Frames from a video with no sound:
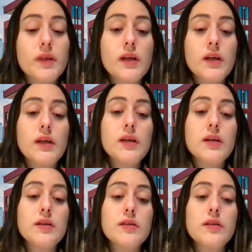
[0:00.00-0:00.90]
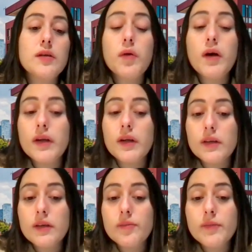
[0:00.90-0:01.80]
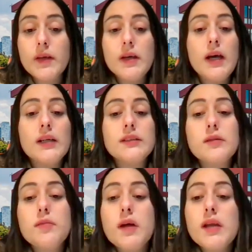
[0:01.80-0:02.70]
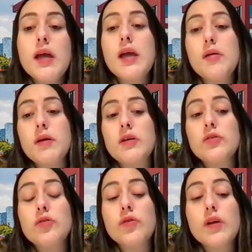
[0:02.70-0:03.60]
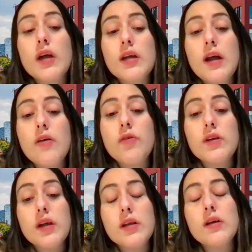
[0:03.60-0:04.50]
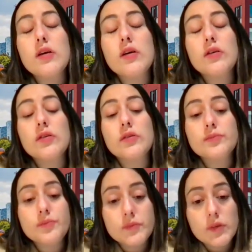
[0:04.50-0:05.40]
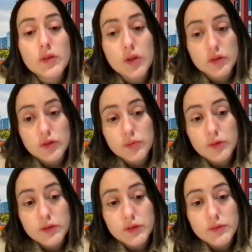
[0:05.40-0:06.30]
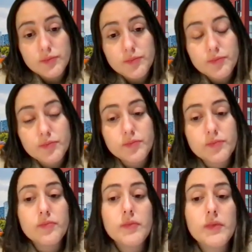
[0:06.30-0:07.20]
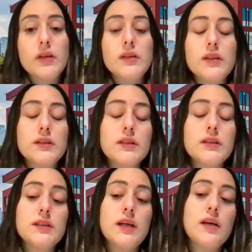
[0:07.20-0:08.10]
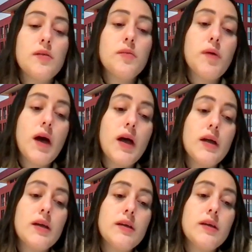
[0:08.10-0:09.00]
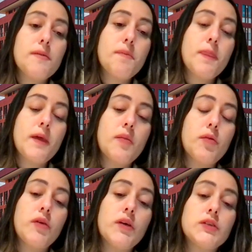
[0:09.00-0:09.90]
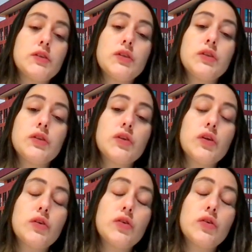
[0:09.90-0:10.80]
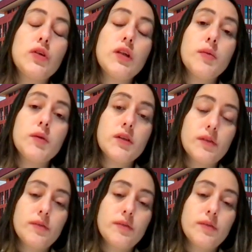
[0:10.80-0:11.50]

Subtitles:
in the market, as the main aim is to create and retain customers. This is said by the professor Fyodor Levitt.